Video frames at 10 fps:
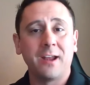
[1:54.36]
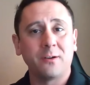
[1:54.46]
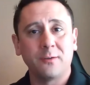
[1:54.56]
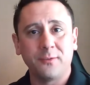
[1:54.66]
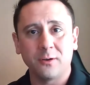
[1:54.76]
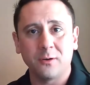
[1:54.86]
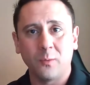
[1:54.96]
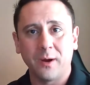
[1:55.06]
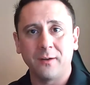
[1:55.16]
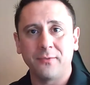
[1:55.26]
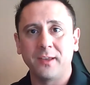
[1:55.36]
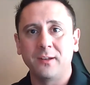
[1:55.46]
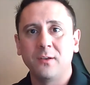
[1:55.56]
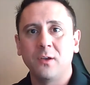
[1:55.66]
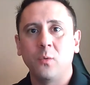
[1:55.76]
I don't know if you're aware
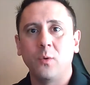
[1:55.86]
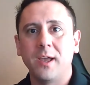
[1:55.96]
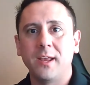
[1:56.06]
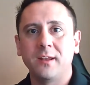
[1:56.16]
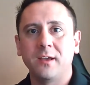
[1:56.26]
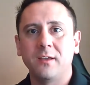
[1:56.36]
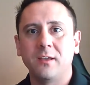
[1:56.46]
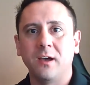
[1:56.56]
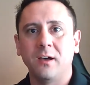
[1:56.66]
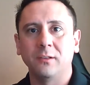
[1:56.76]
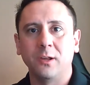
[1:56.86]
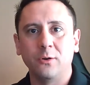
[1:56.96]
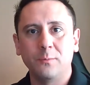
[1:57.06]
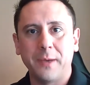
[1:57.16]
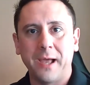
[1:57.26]
that when a
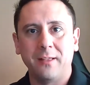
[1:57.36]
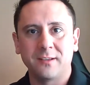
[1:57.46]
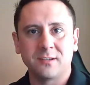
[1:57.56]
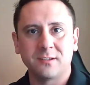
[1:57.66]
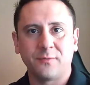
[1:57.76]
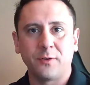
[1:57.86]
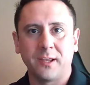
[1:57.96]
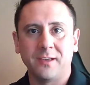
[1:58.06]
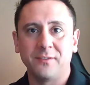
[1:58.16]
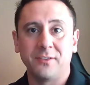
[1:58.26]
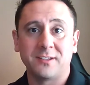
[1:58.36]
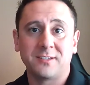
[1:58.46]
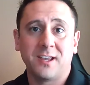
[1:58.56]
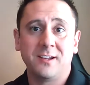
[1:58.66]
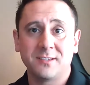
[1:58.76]
loan balance is forgiven, let's
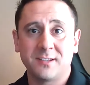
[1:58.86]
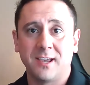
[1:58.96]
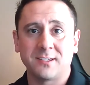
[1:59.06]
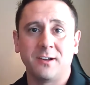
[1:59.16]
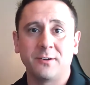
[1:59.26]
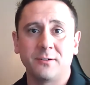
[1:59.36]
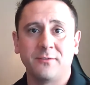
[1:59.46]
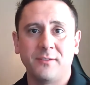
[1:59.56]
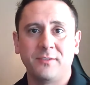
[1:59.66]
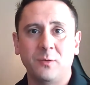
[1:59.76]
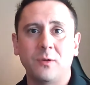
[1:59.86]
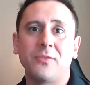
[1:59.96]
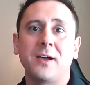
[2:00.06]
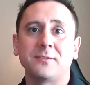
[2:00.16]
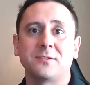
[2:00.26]
say in his case,
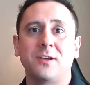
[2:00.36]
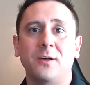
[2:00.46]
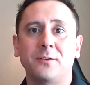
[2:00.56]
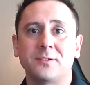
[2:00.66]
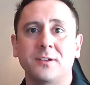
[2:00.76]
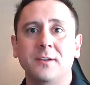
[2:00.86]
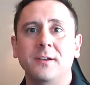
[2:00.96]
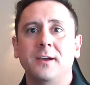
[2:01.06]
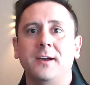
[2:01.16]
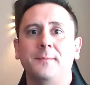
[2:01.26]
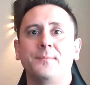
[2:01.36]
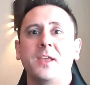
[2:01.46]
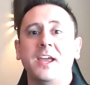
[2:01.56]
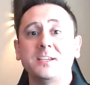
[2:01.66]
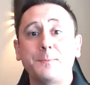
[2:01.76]
$151,000,
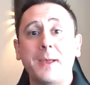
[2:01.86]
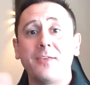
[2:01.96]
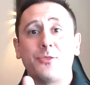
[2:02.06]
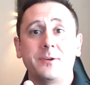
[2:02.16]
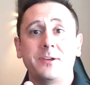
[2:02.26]
he's paid